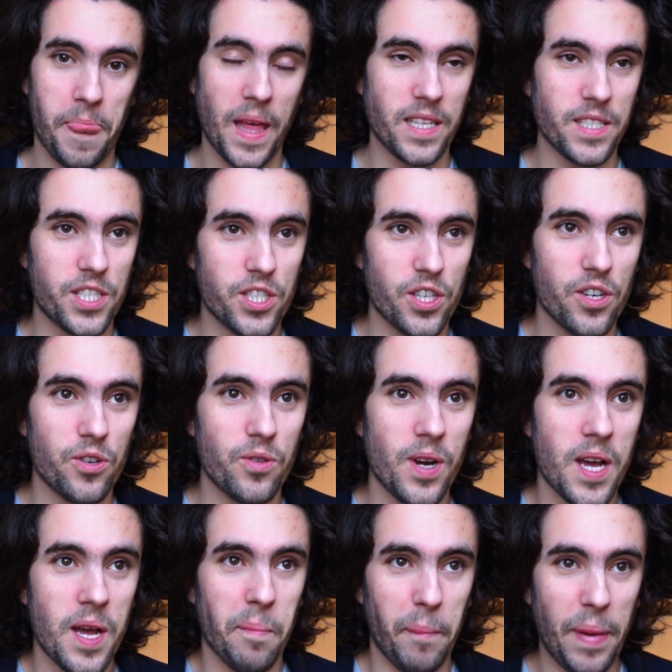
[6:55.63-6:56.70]
And so
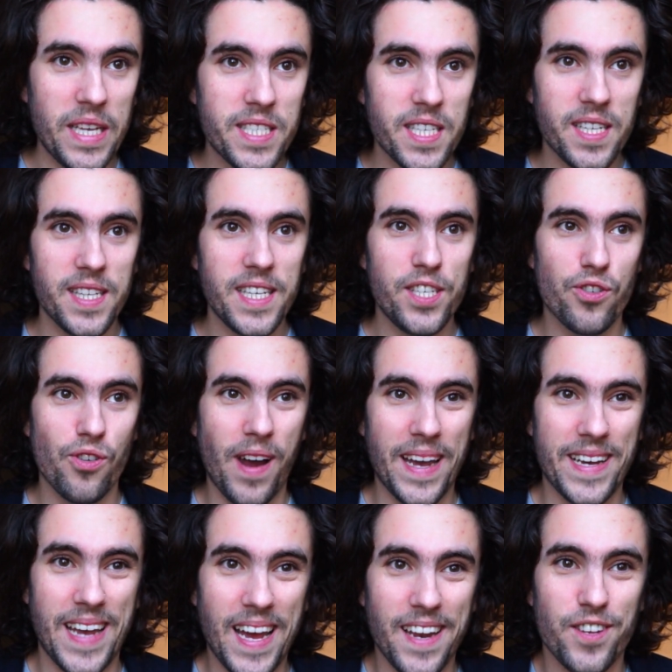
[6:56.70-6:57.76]
basically your
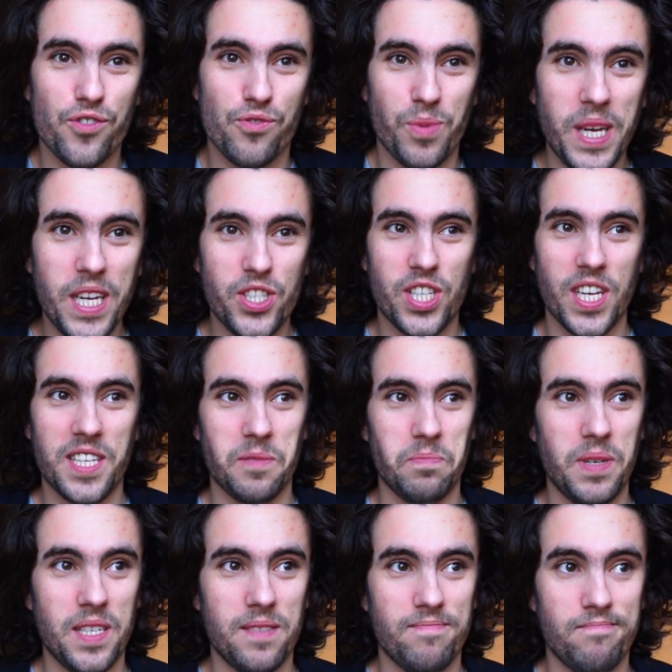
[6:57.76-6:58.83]
organic reach has
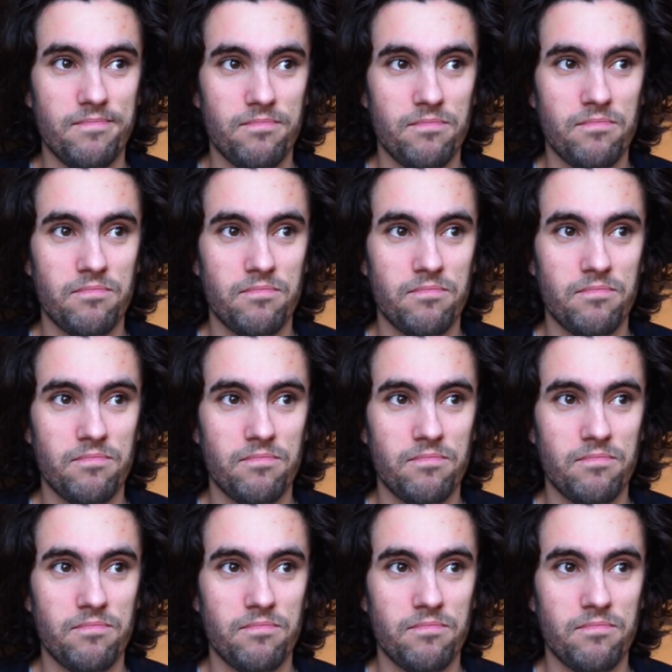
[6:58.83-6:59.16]
been